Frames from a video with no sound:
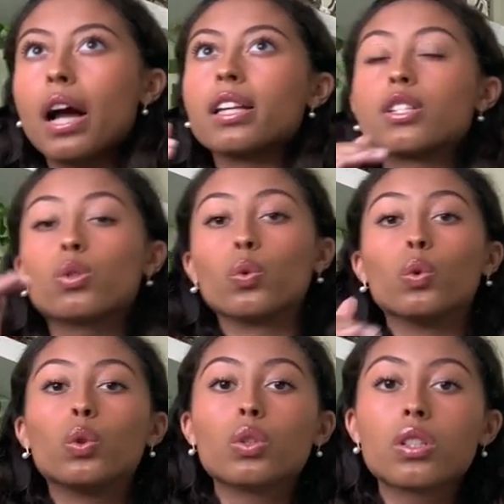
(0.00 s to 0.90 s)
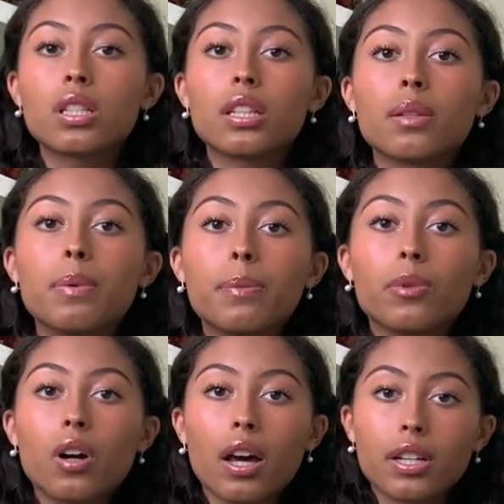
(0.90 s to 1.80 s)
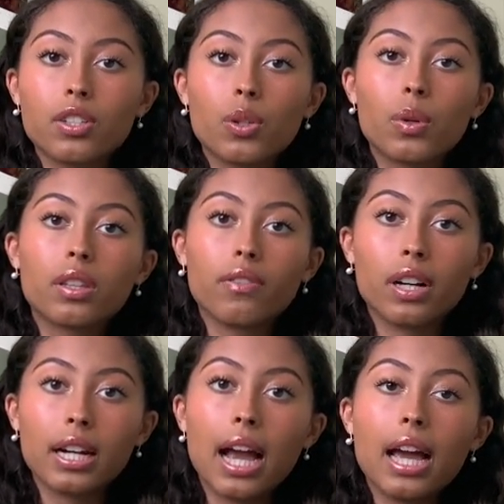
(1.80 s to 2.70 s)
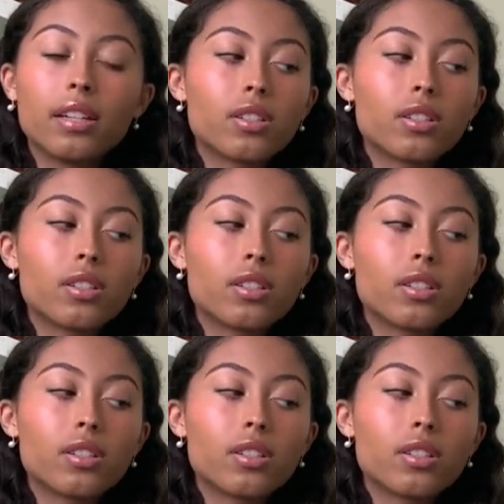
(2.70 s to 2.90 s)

schools that the people got into at the very end.